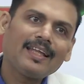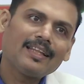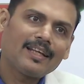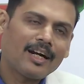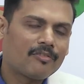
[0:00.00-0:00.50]

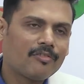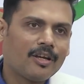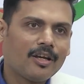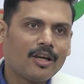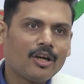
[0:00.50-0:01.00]
in that
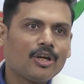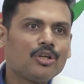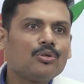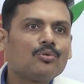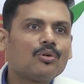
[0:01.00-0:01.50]
way,
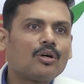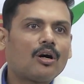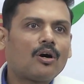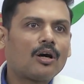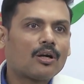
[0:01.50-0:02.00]
you
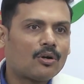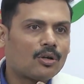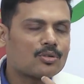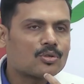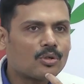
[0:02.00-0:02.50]
are
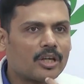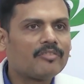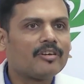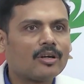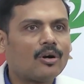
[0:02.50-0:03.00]
also
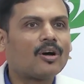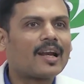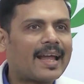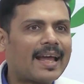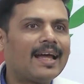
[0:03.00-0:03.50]
giving
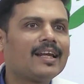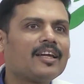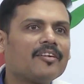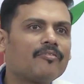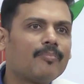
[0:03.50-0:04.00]
or can
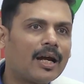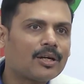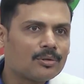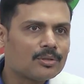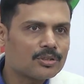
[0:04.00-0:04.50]
give
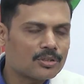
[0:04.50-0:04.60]
back to the